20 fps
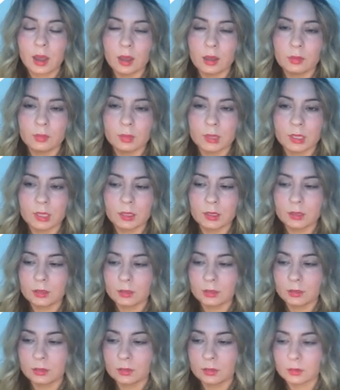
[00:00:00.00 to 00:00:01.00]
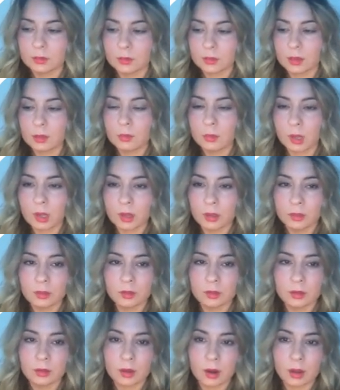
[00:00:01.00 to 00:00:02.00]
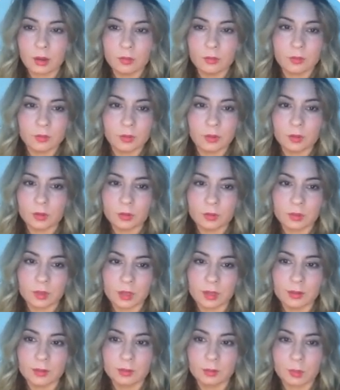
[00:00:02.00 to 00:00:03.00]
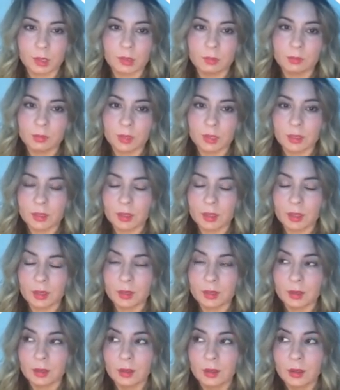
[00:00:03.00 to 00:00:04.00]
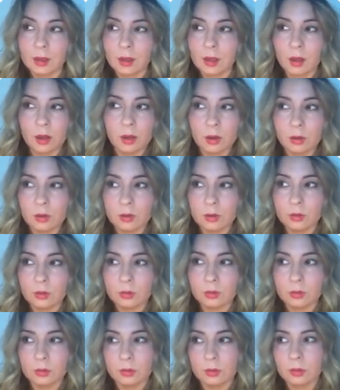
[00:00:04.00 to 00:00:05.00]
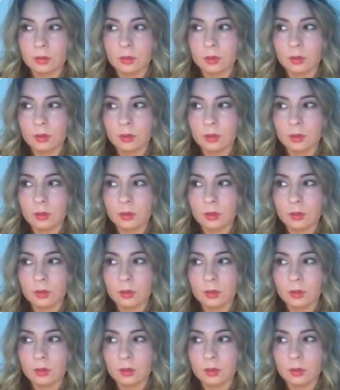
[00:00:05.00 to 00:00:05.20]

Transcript: I mean, some other helpful things might be like, oh,